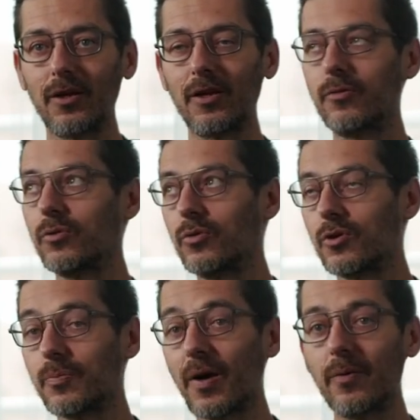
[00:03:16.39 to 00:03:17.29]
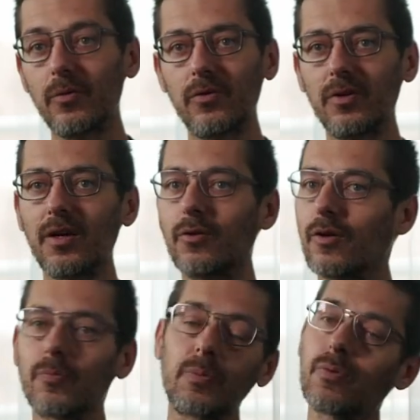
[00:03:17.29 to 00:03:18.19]
If you do a spy movie and you
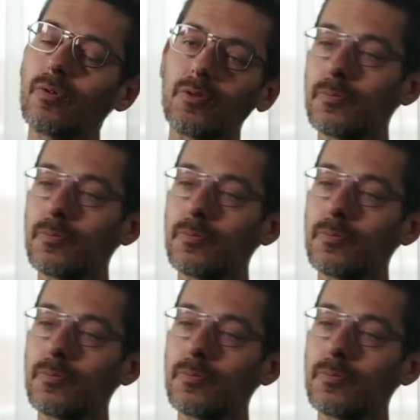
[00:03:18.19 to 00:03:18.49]
have people